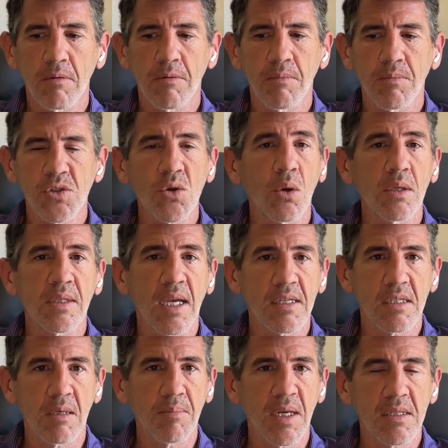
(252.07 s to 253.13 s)
soil
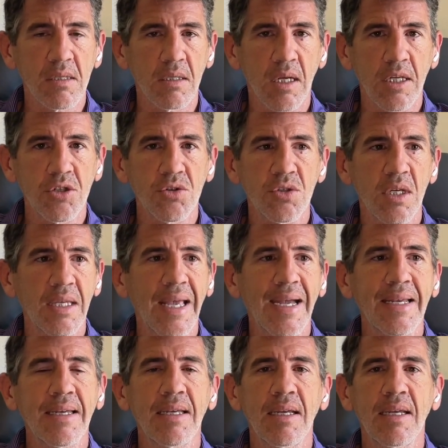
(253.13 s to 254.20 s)
testing based on nitrogen.
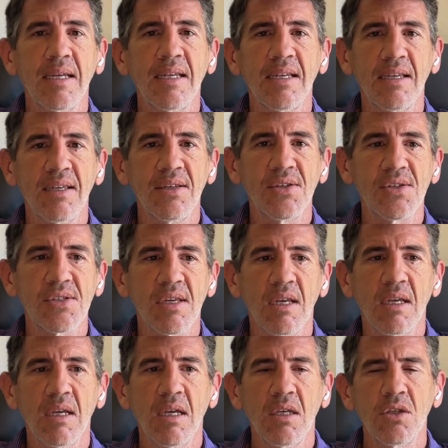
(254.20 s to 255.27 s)
That is,
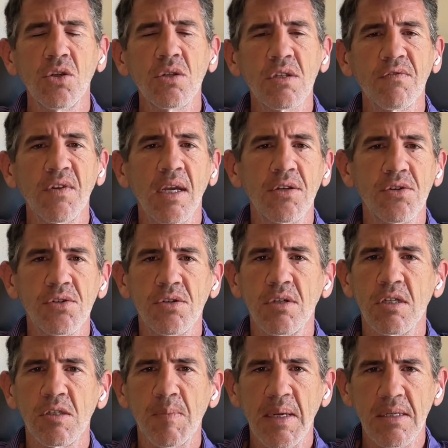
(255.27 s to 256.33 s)
use of nitrogen
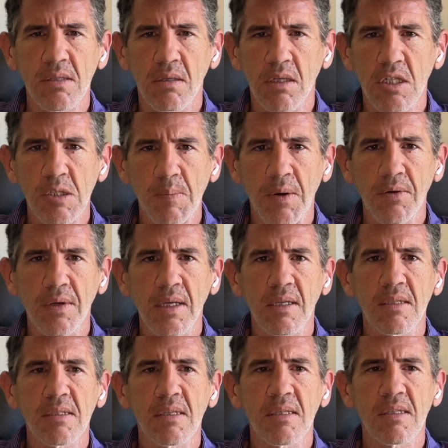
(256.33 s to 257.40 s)
is based on
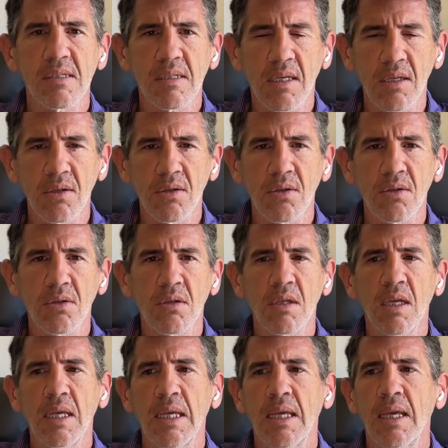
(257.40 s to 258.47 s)
experience, skill,
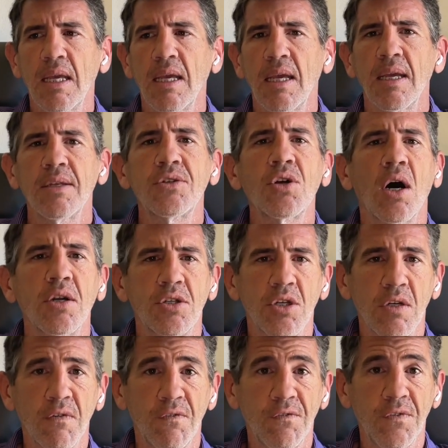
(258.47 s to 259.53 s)
touch
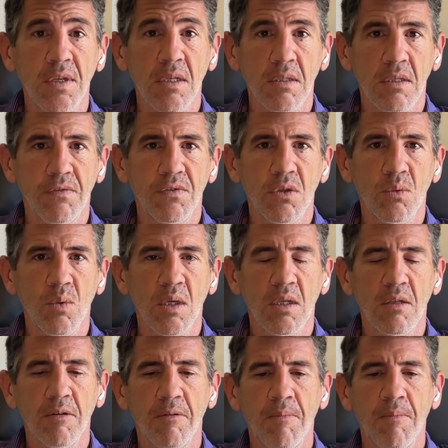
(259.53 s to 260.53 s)
and feel, if you will.